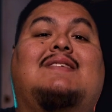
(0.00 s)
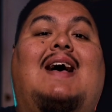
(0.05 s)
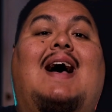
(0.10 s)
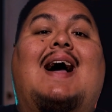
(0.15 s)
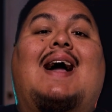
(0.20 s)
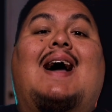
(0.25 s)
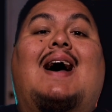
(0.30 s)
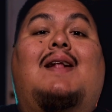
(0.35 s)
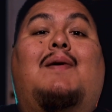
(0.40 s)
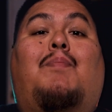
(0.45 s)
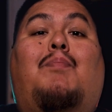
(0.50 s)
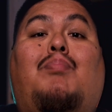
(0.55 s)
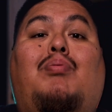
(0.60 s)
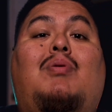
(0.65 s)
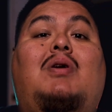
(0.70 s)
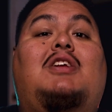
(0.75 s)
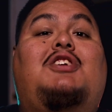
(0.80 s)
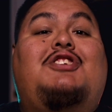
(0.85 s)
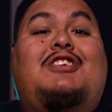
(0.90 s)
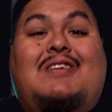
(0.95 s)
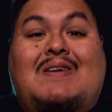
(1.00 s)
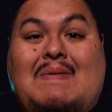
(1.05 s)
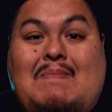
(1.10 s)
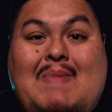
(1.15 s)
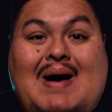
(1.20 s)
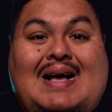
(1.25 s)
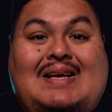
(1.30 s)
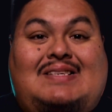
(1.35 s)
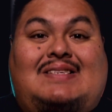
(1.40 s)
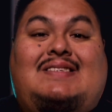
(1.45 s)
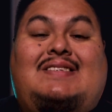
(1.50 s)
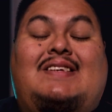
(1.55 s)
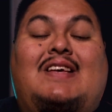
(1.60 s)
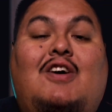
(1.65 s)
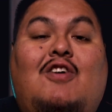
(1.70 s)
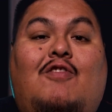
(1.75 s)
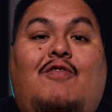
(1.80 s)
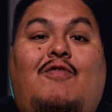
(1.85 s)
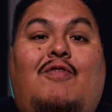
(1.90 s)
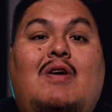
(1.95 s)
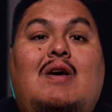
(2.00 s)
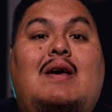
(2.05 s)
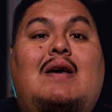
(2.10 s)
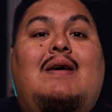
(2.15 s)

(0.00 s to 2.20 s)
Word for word: because I gotta preach to myself